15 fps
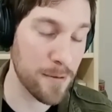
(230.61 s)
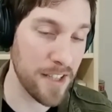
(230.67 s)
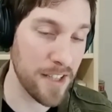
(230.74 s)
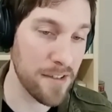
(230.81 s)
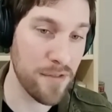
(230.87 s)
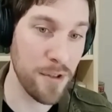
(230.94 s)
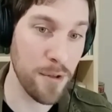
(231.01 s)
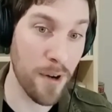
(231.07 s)

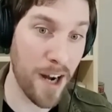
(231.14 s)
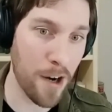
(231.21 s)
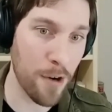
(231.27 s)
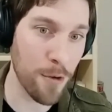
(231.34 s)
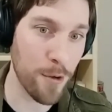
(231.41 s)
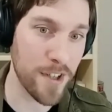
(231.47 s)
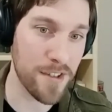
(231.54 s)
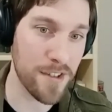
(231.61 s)
quite a few
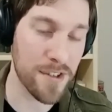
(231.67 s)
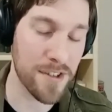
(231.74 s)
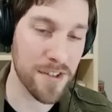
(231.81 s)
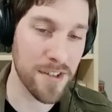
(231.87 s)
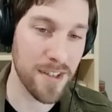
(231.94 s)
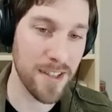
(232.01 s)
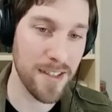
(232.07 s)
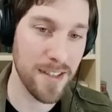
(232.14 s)

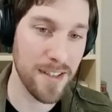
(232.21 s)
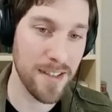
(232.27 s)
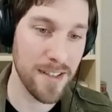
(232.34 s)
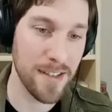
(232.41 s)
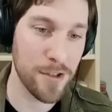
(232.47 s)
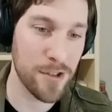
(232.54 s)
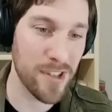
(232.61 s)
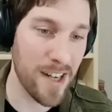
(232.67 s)
hours
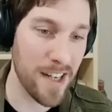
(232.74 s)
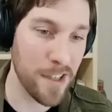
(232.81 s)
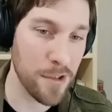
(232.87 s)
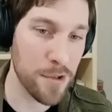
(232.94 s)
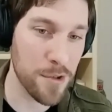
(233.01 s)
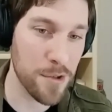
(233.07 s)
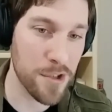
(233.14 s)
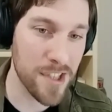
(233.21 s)

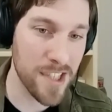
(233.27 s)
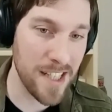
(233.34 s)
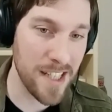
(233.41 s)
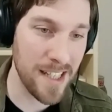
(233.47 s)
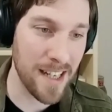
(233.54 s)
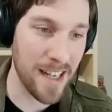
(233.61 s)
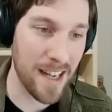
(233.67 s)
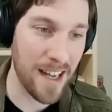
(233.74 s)
trying to
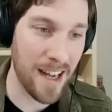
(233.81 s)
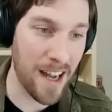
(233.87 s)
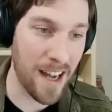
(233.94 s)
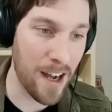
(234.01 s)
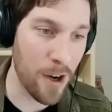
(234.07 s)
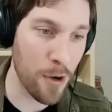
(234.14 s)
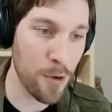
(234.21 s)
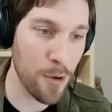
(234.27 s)
see
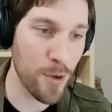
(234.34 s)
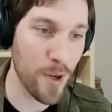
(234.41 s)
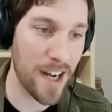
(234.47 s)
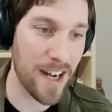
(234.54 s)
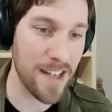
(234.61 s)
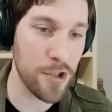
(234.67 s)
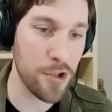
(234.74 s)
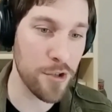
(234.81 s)
how
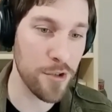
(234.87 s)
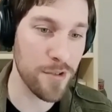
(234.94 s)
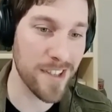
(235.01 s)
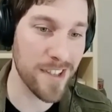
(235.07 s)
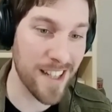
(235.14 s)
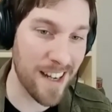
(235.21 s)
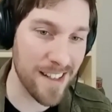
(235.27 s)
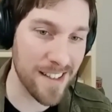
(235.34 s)
I
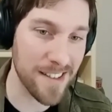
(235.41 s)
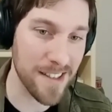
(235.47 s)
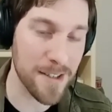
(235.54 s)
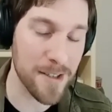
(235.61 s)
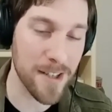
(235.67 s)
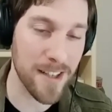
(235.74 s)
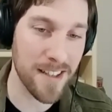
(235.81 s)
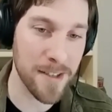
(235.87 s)
should cut
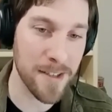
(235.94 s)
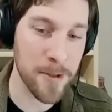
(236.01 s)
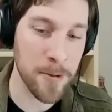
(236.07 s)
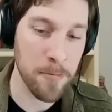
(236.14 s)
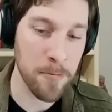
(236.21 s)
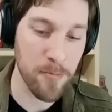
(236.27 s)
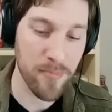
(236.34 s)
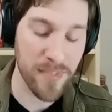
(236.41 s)
it. And
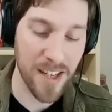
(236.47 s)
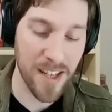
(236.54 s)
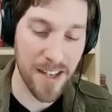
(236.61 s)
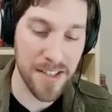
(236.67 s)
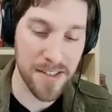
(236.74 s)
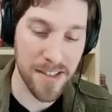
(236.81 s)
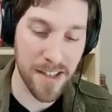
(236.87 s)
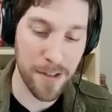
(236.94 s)

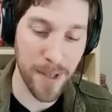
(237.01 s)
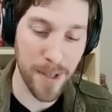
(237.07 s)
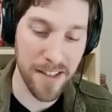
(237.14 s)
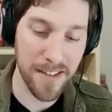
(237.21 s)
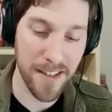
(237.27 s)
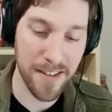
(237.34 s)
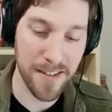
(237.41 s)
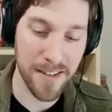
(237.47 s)
as I
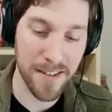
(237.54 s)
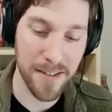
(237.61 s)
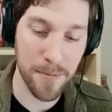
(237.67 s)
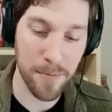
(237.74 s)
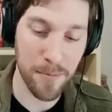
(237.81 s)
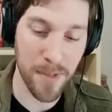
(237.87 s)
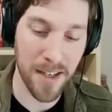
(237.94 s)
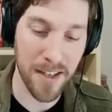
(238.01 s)
write at
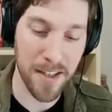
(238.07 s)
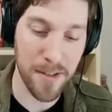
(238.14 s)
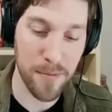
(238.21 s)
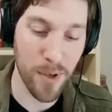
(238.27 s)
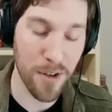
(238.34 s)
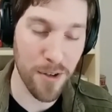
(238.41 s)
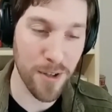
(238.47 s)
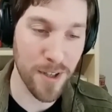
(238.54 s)
my
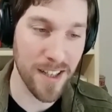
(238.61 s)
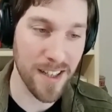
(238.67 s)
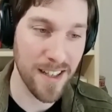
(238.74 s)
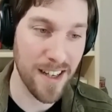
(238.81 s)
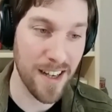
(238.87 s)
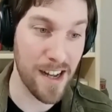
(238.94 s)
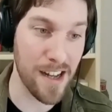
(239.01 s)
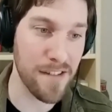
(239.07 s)
blog,
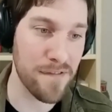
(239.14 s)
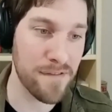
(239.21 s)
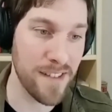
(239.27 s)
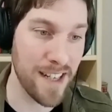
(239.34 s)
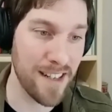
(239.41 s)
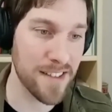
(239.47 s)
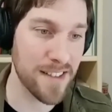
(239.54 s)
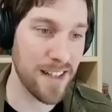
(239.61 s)
I
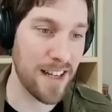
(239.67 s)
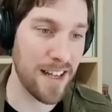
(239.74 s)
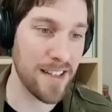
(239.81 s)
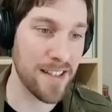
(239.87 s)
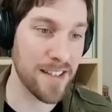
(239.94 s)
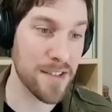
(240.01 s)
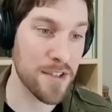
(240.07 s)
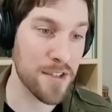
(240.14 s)
felt like